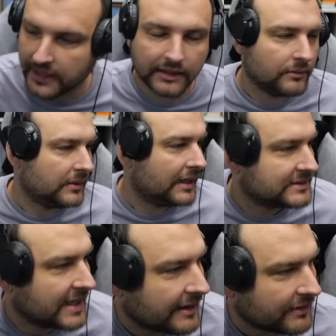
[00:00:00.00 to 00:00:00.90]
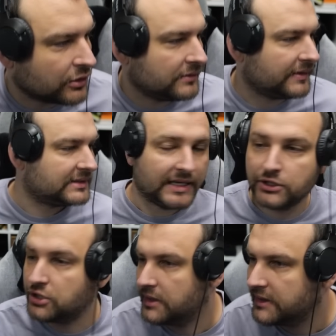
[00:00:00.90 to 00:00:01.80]
and let's have a
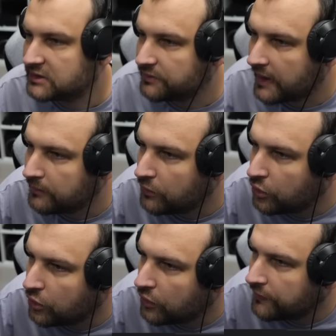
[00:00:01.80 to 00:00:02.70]
conversation this way. Move